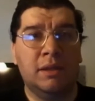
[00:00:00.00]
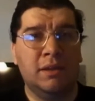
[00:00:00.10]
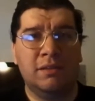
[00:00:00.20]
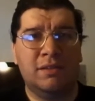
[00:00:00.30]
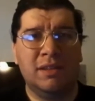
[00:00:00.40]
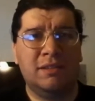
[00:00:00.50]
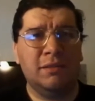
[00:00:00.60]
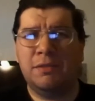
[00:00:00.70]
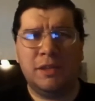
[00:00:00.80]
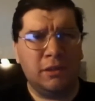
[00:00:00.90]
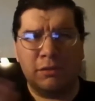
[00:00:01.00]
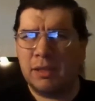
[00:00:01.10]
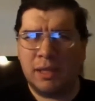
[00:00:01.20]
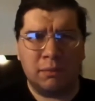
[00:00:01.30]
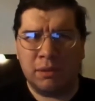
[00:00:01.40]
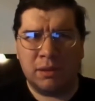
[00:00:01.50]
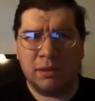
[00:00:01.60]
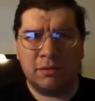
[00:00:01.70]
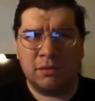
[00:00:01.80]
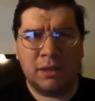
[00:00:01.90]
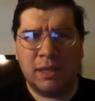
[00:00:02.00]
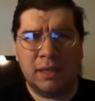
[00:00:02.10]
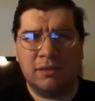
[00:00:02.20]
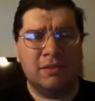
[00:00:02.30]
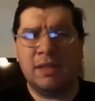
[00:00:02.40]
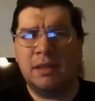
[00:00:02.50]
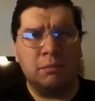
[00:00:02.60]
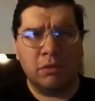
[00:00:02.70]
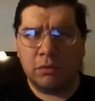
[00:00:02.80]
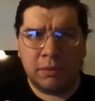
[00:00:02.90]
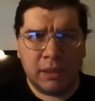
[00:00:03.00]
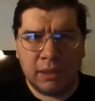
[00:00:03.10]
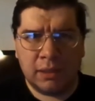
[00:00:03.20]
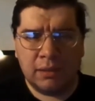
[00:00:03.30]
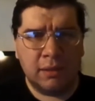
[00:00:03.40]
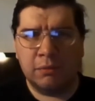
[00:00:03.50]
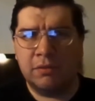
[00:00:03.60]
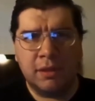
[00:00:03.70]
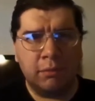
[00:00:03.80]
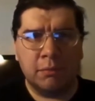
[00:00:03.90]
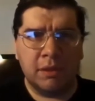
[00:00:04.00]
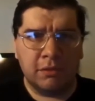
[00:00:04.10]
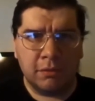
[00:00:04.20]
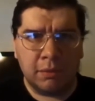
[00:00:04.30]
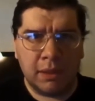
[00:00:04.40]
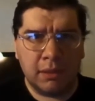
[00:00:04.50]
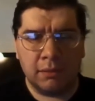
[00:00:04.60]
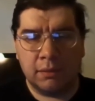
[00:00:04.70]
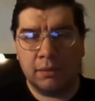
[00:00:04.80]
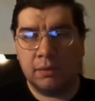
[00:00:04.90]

because it's a video game, guys, okay? It's not a movie, and it was never meant to be.